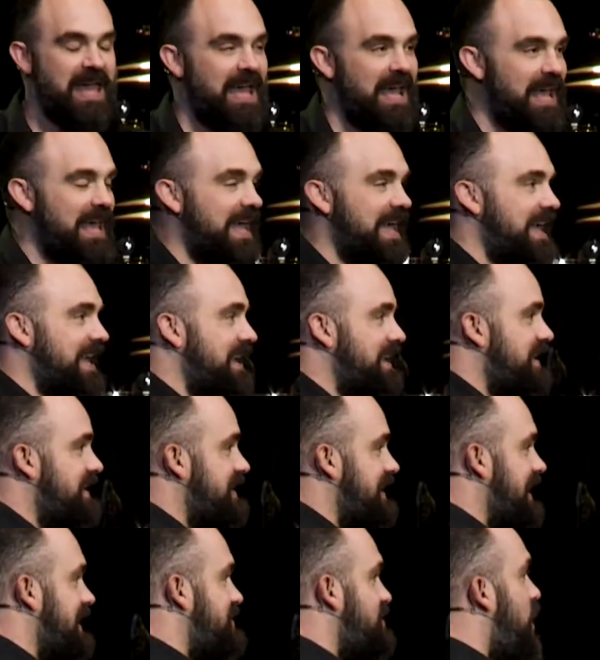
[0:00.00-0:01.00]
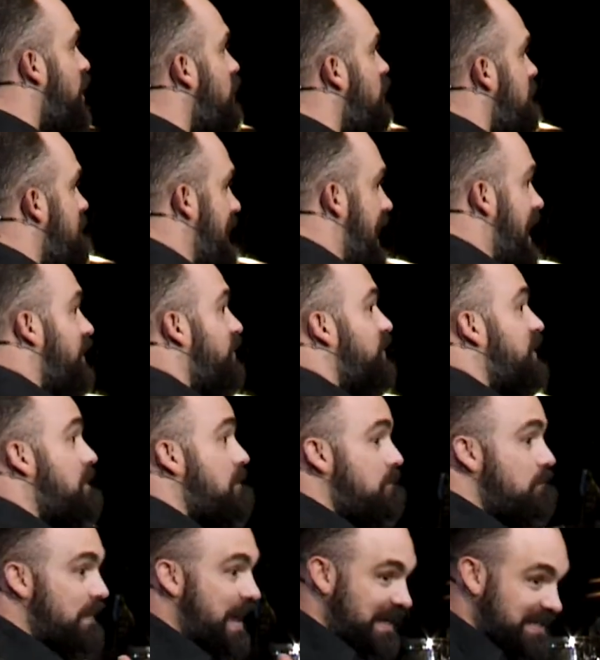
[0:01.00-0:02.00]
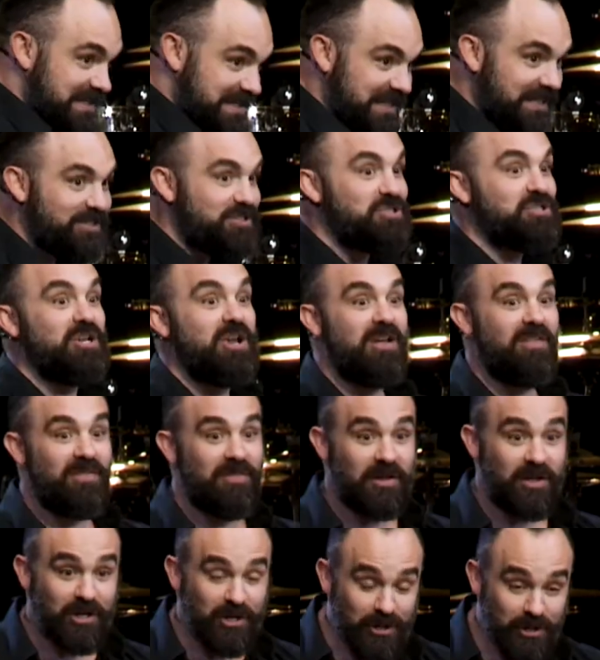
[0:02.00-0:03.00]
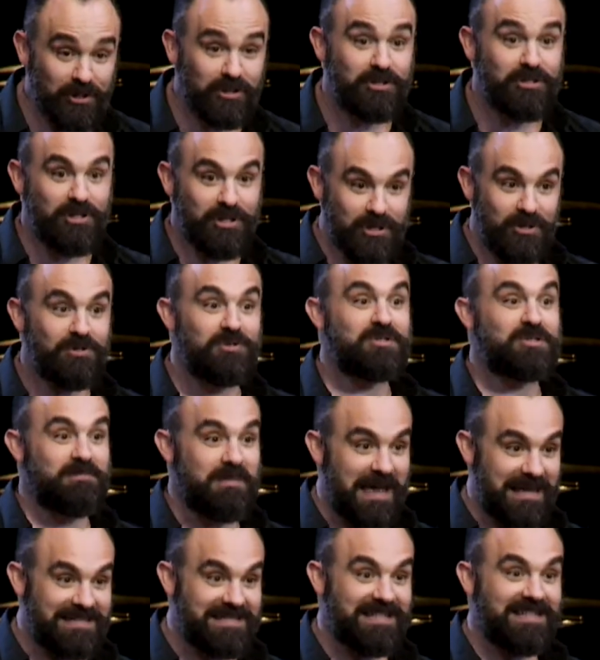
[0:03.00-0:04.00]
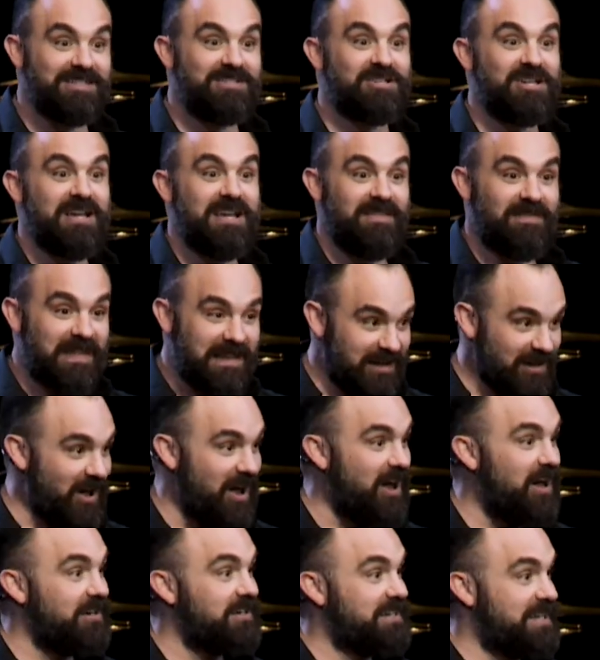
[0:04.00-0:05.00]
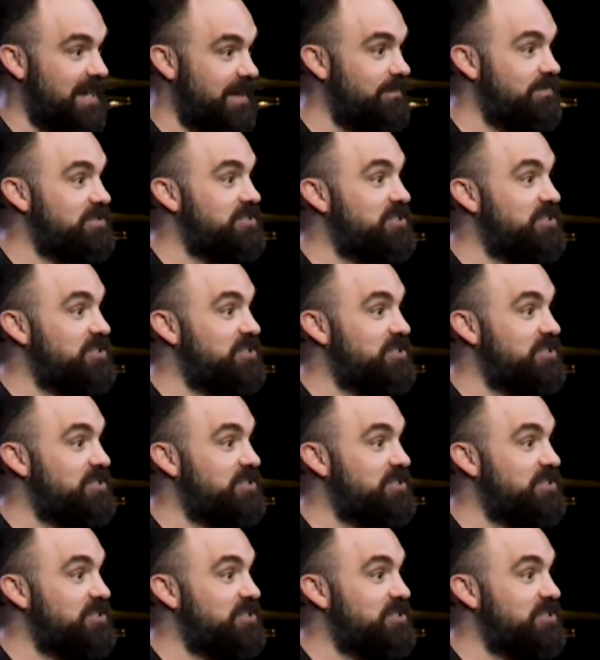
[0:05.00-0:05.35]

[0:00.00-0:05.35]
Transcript: And it's all about the message, the good news message that God comes